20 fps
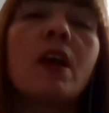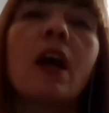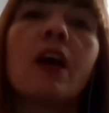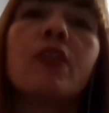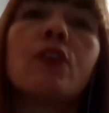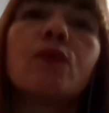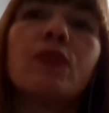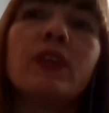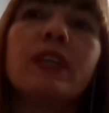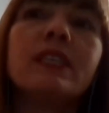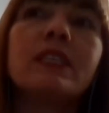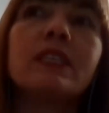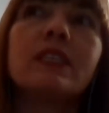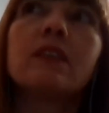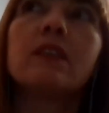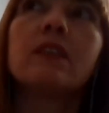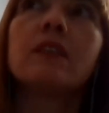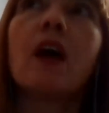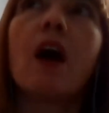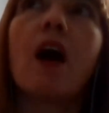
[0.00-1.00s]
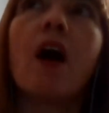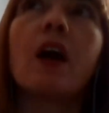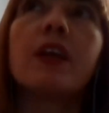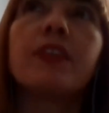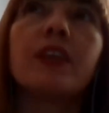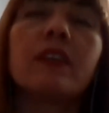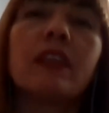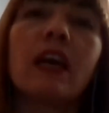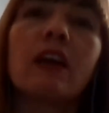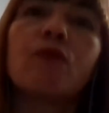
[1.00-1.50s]
And the reason I
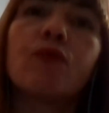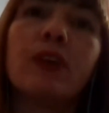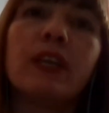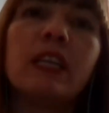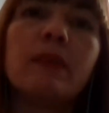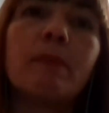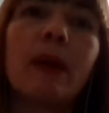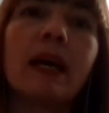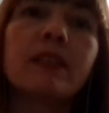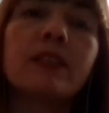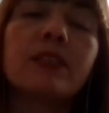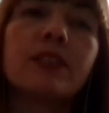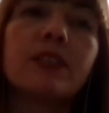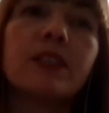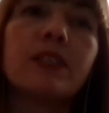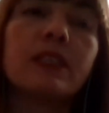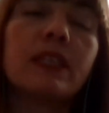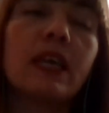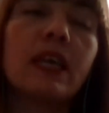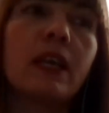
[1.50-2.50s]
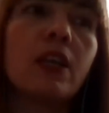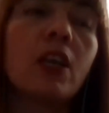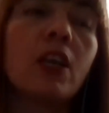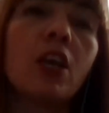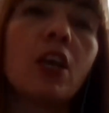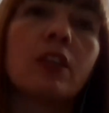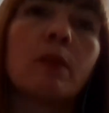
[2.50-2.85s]
think that really matters is that